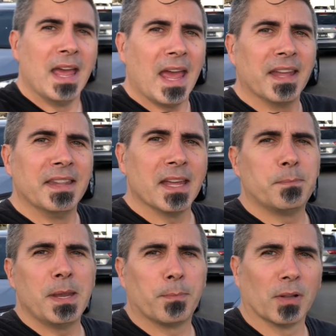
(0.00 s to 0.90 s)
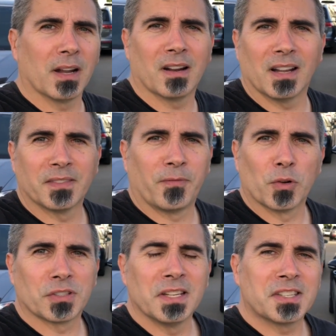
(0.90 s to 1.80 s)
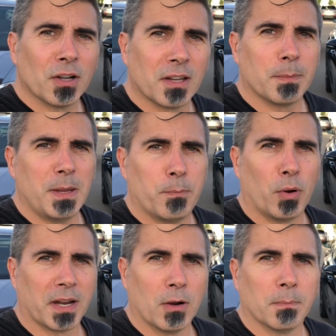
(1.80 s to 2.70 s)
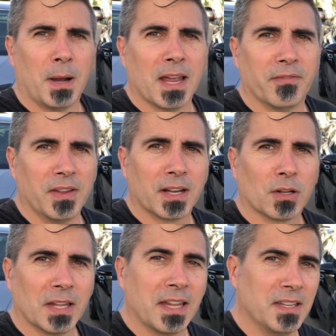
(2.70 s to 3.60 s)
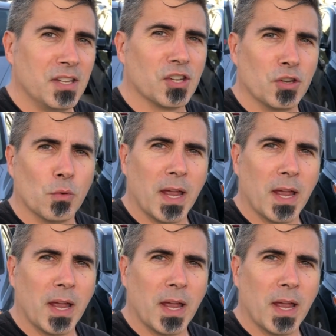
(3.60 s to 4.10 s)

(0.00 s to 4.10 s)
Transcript: And then people are unfortunately still going to be put out by a vehicle that needs a new